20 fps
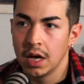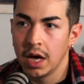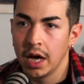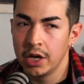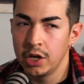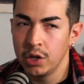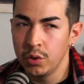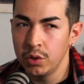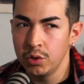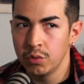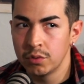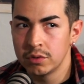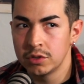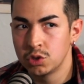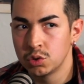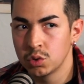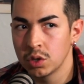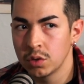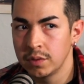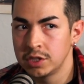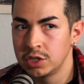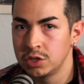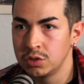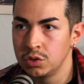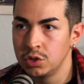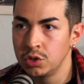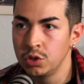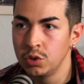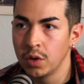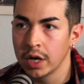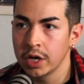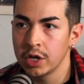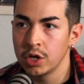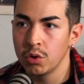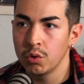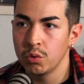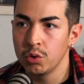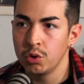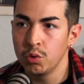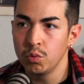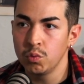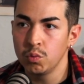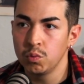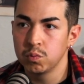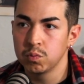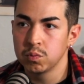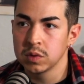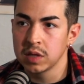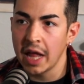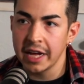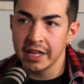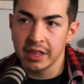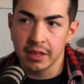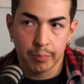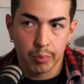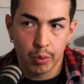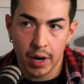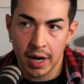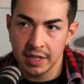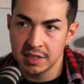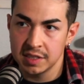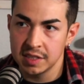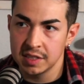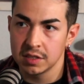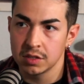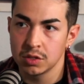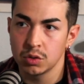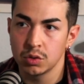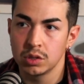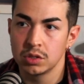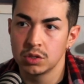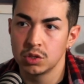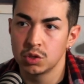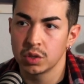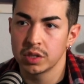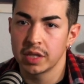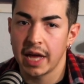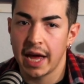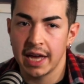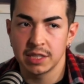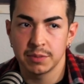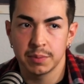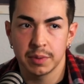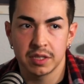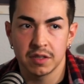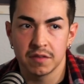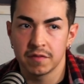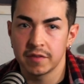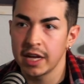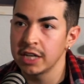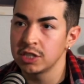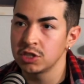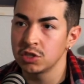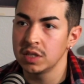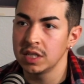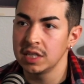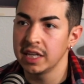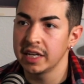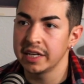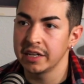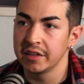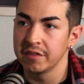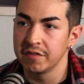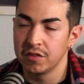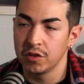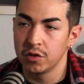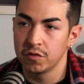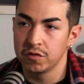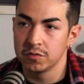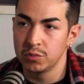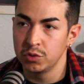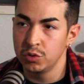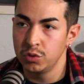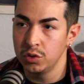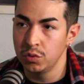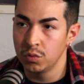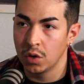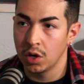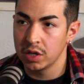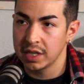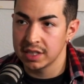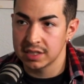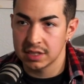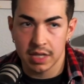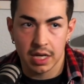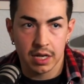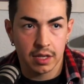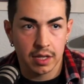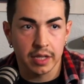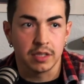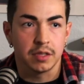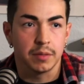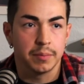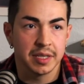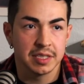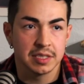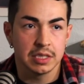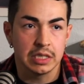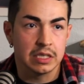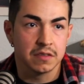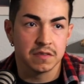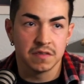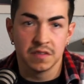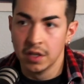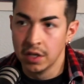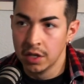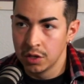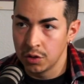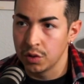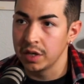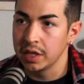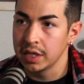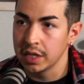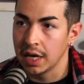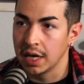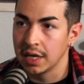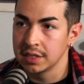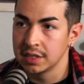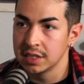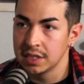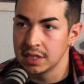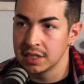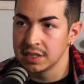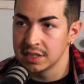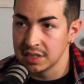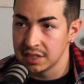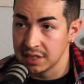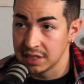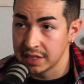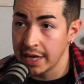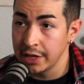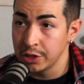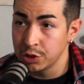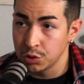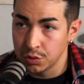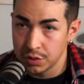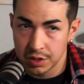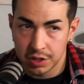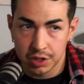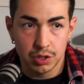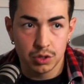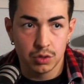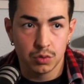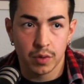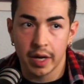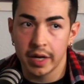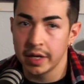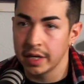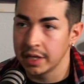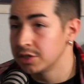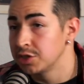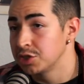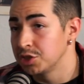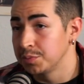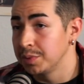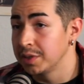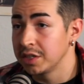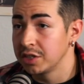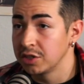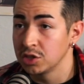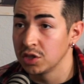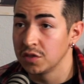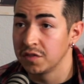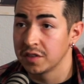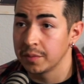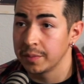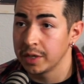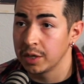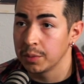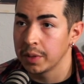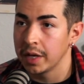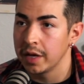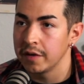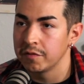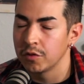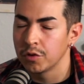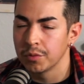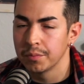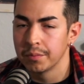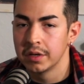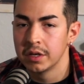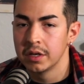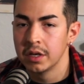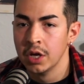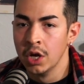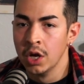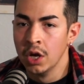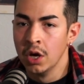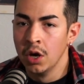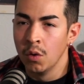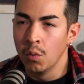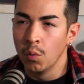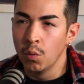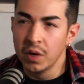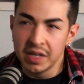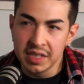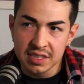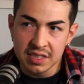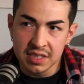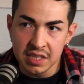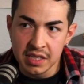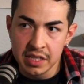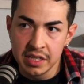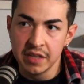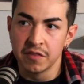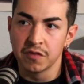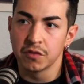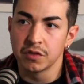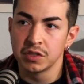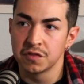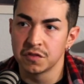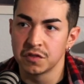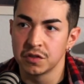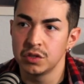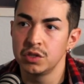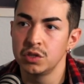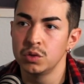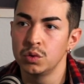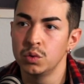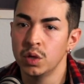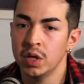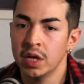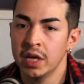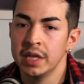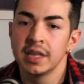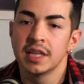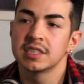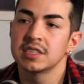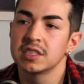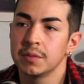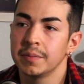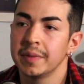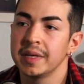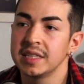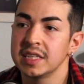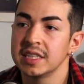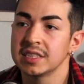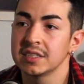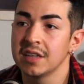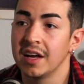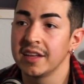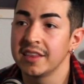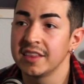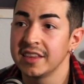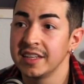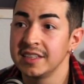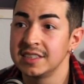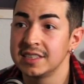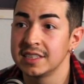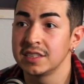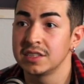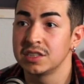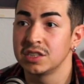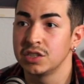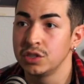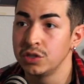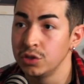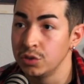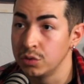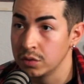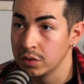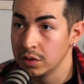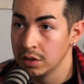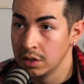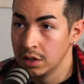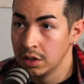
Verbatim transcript: I know you enjoy what you do. I know you like the process. I know you enjoy the aspect of naturally letting it flow from who you are. That's kind of like the best thing of creating content is it's natural. It's you, right? And you're just putting yourself on a bigger platform. But what is the difference for you that's gonna make this authentic to you?